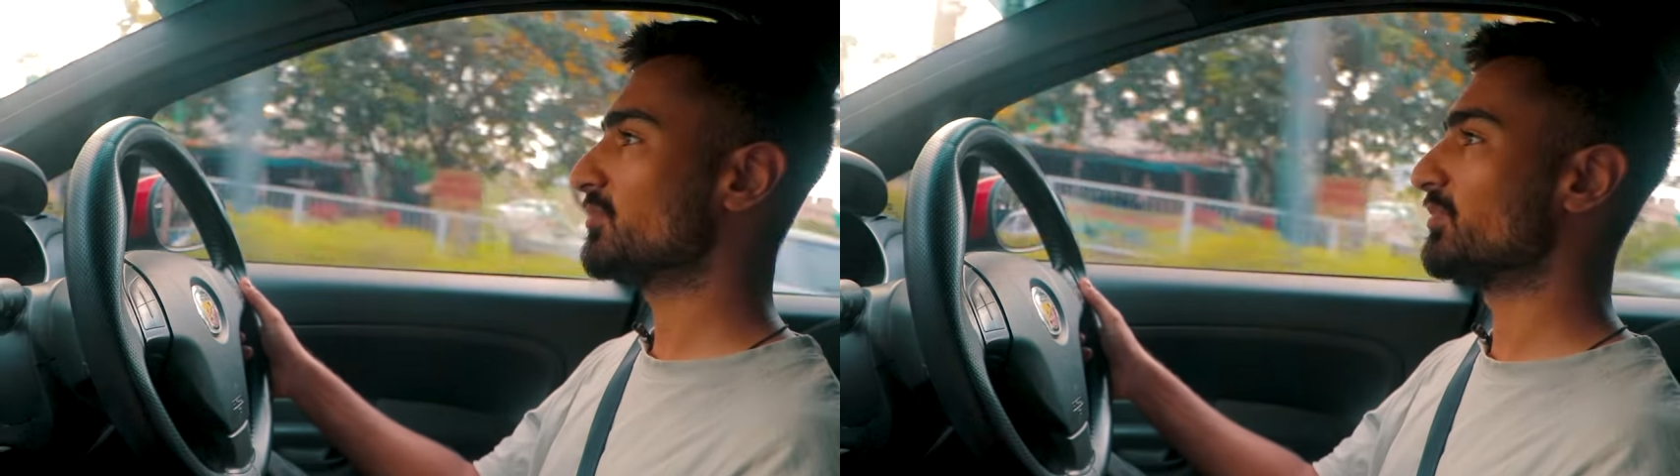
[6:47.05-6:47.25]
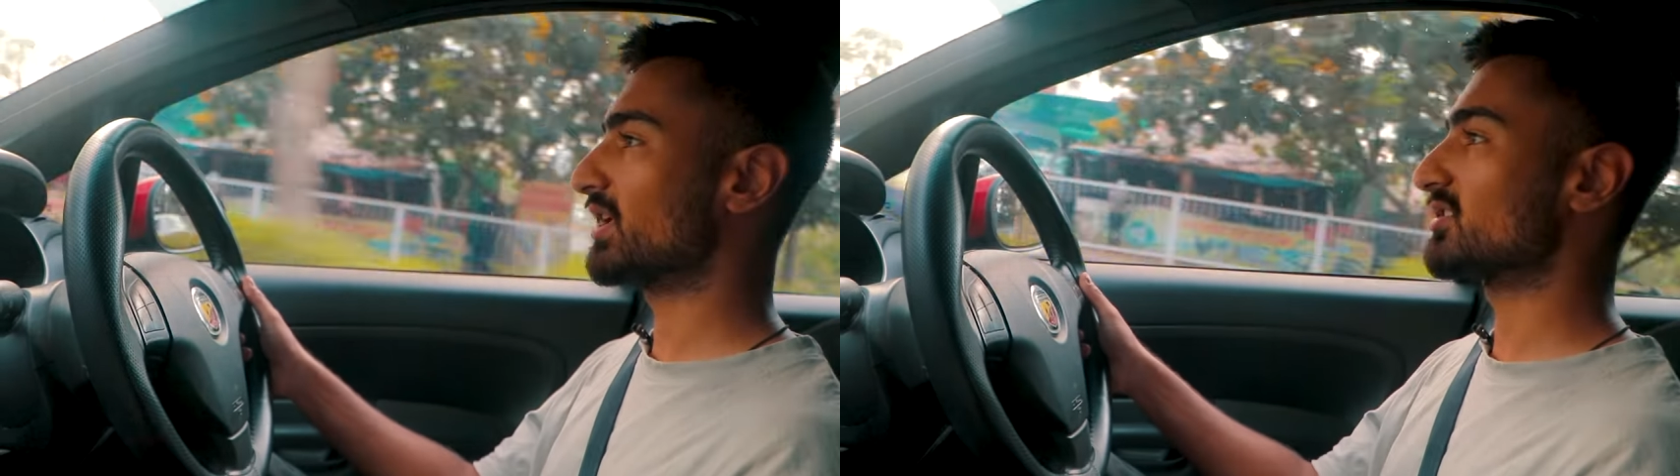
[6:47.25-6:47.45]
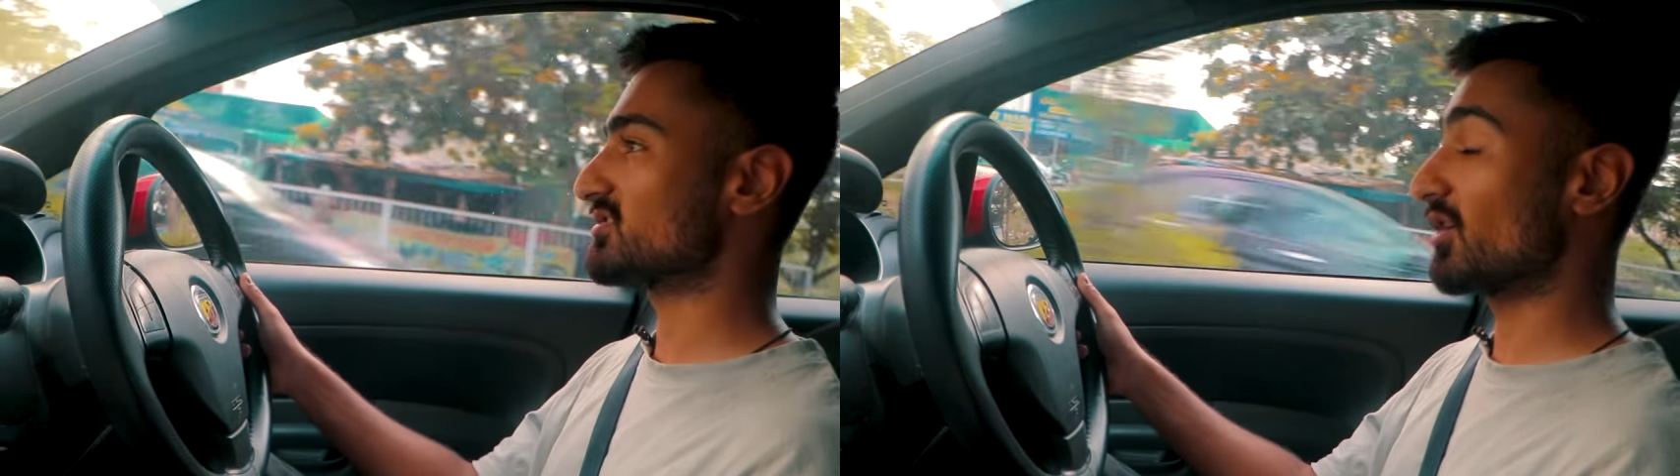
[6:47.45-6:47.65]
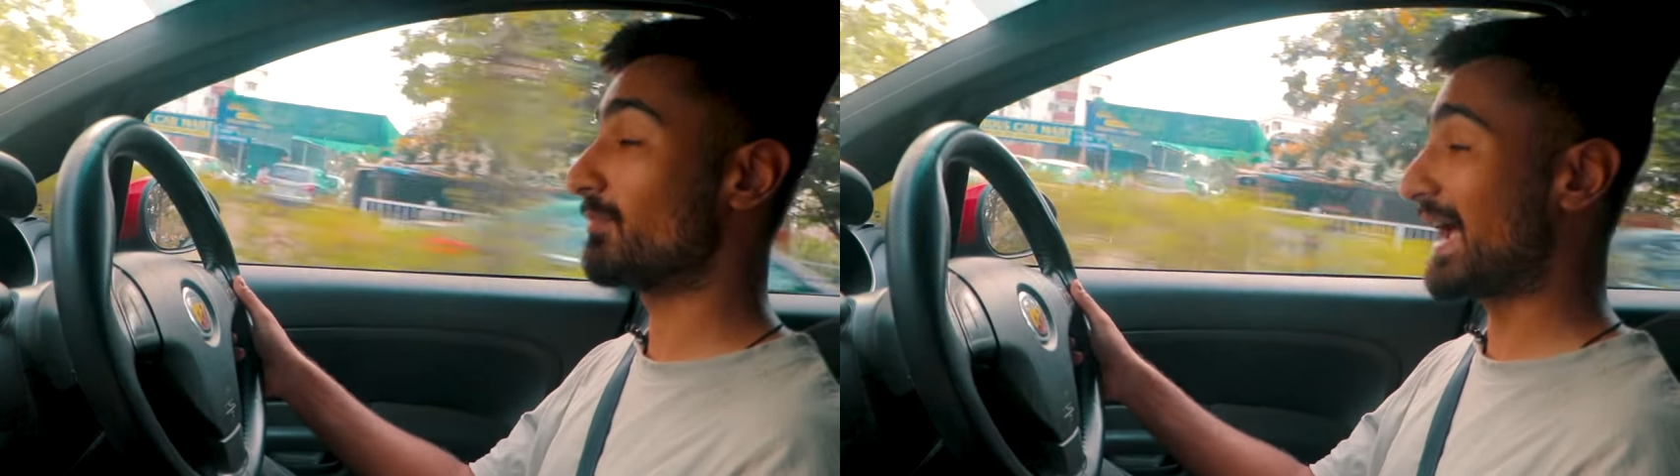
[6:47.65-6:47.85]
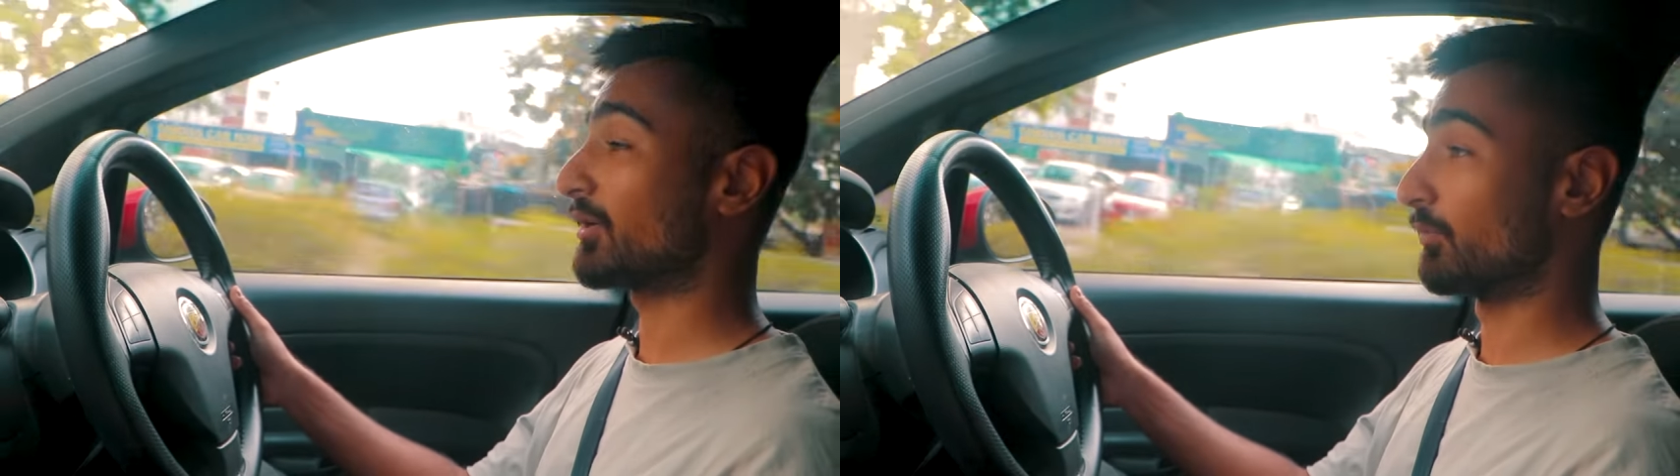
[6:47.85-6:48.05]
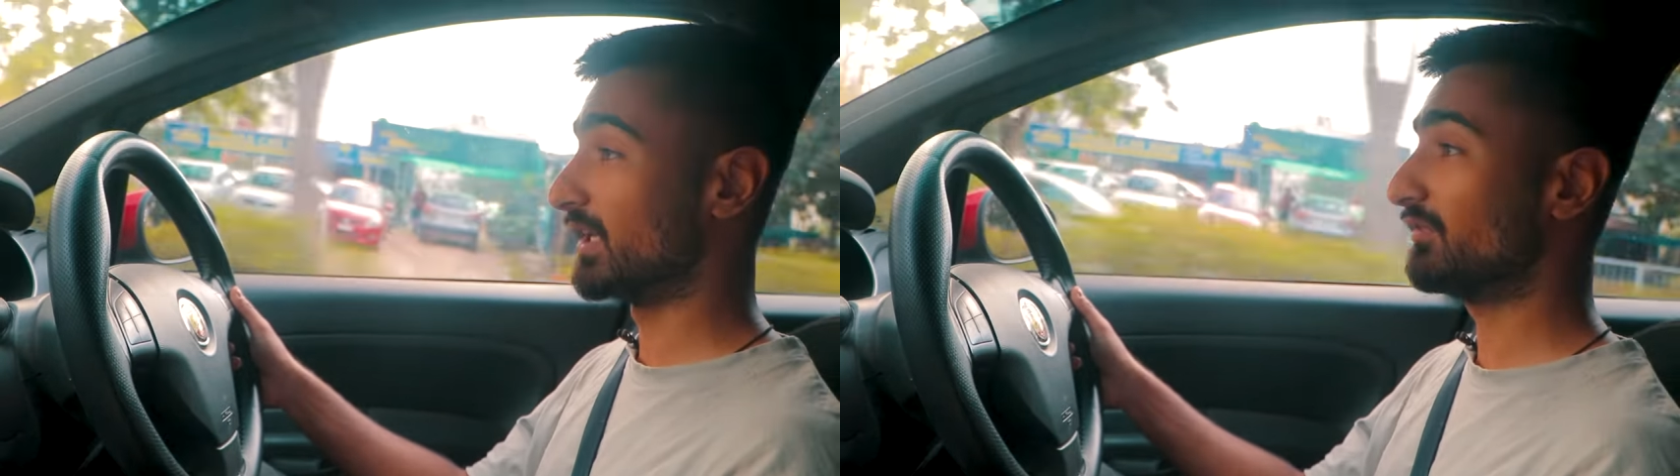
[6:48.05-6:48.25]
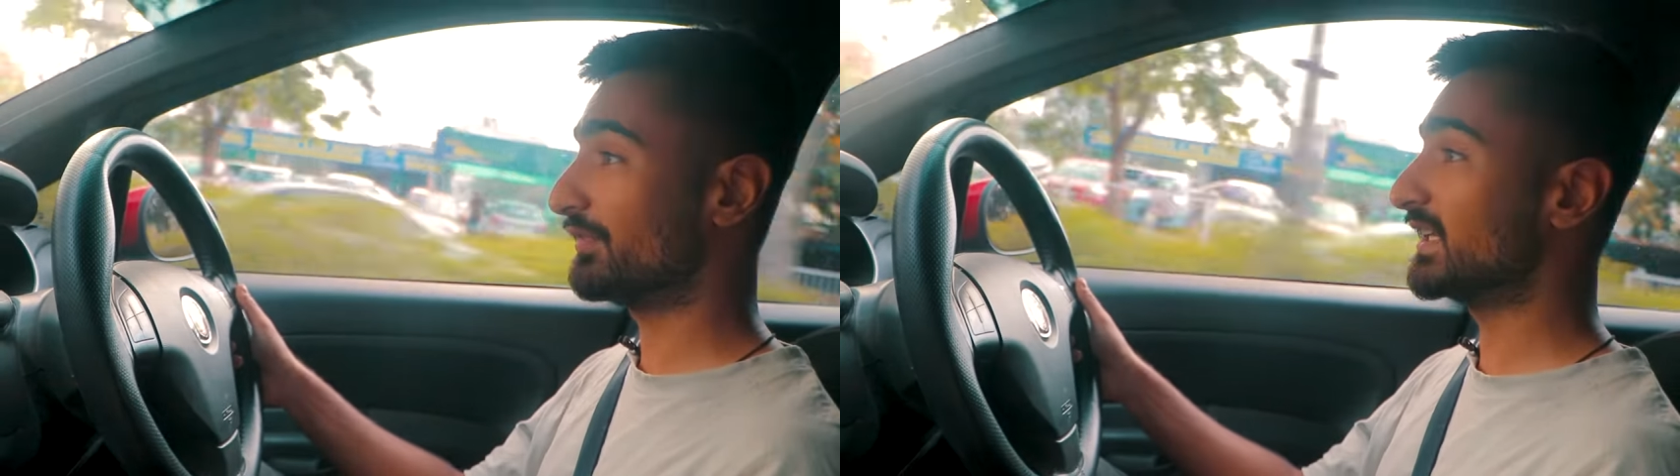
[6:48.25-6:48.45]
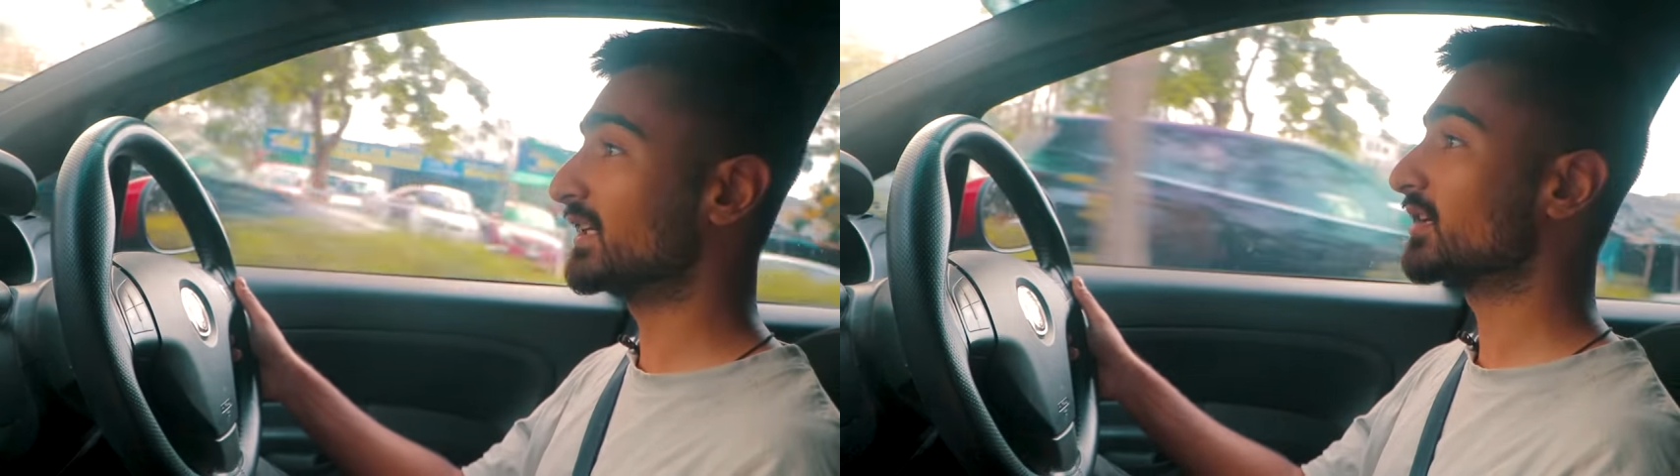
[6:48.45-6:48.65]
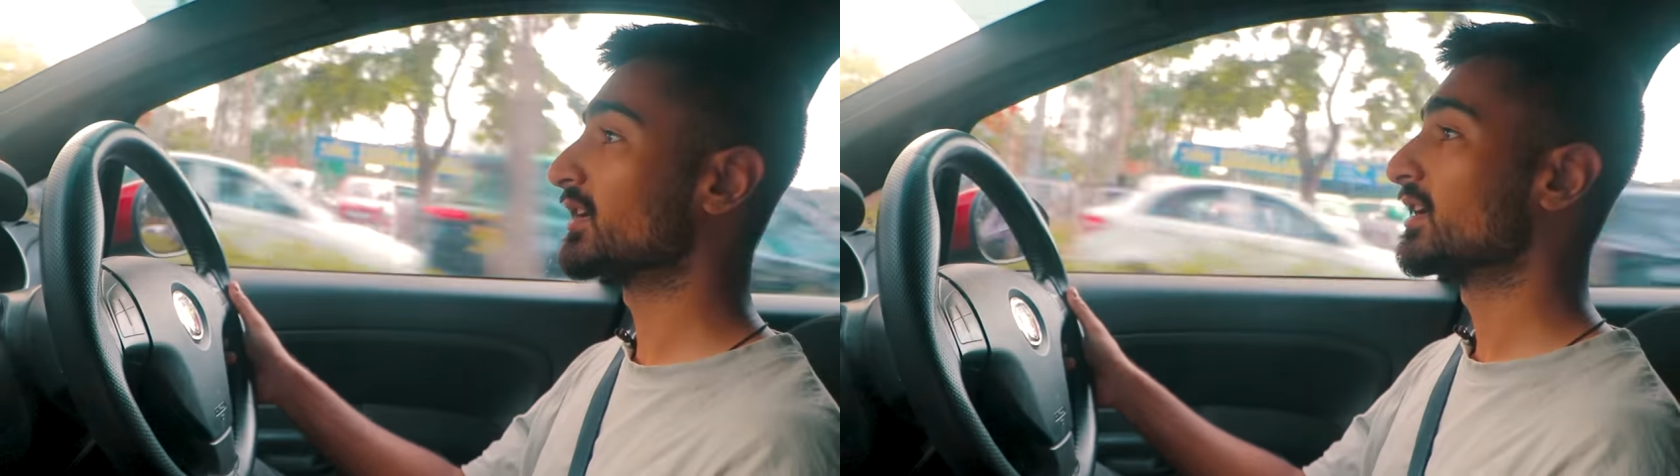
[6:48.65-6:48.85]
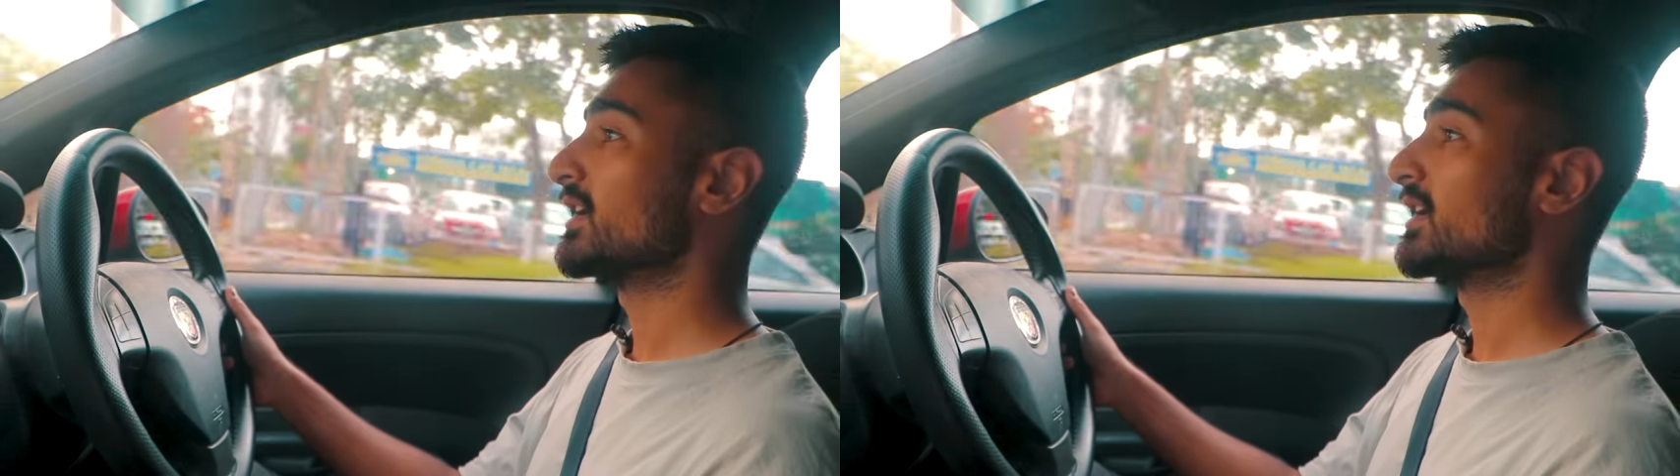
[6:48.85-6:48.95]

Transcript: because your back will feel it.